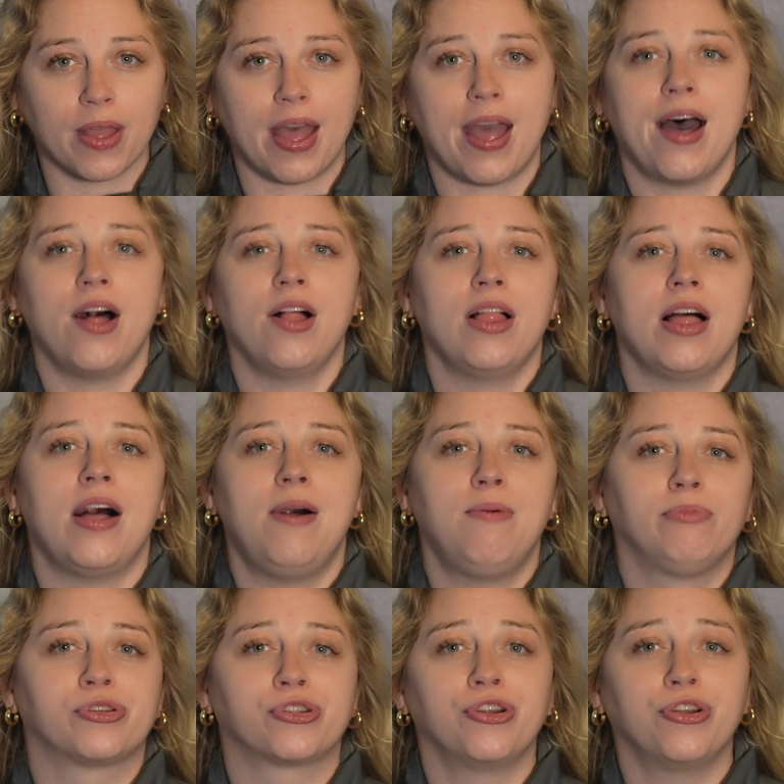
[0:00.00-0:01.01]

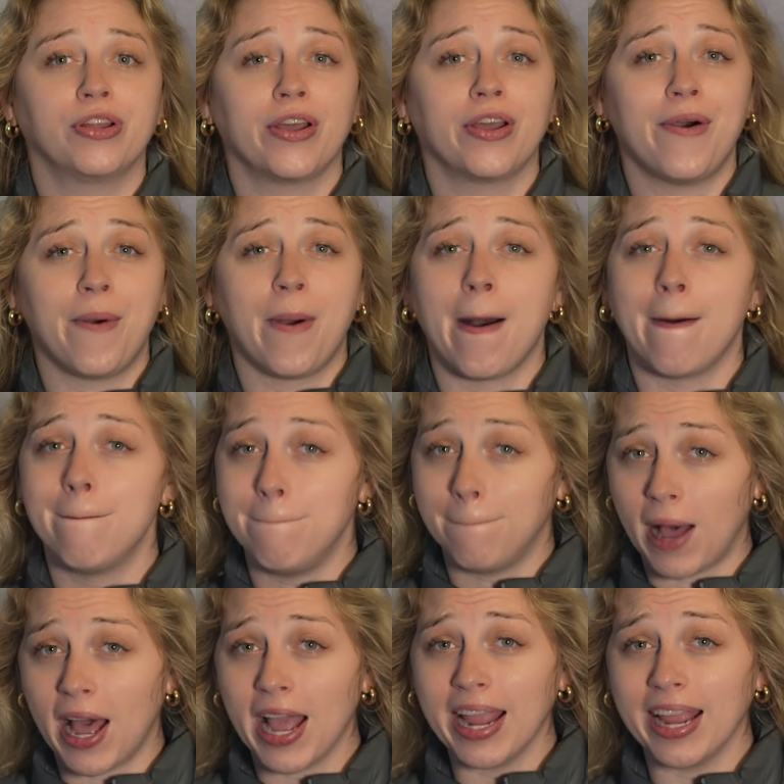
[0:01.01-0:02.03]
LM Studio
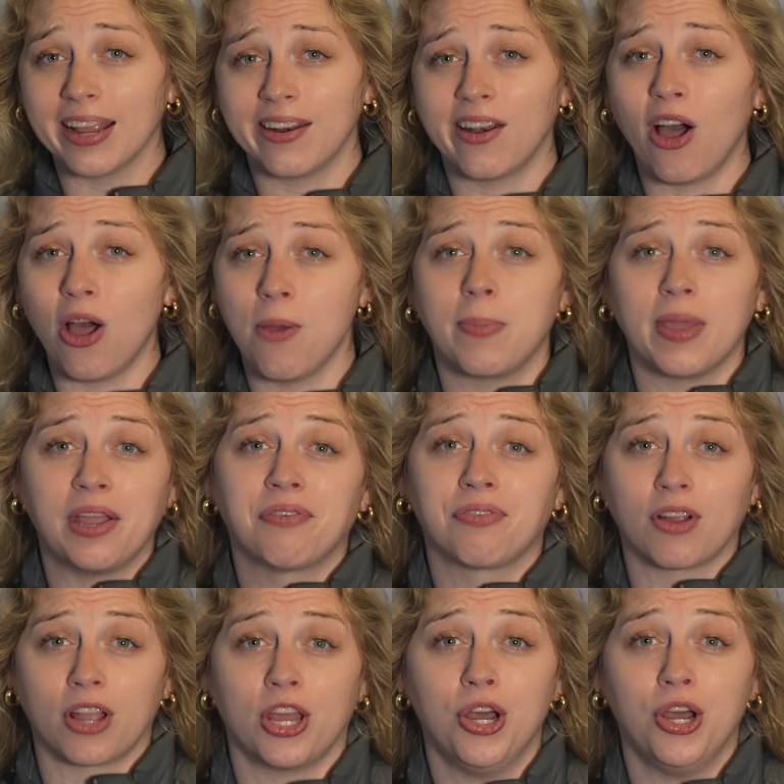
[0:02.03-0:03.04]
might not be
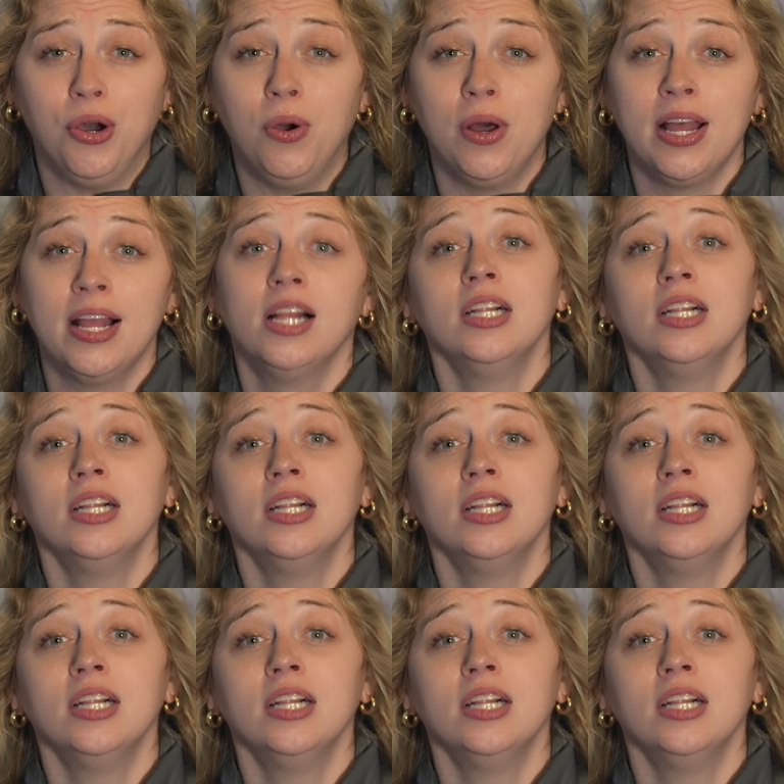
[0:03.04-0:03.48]
for you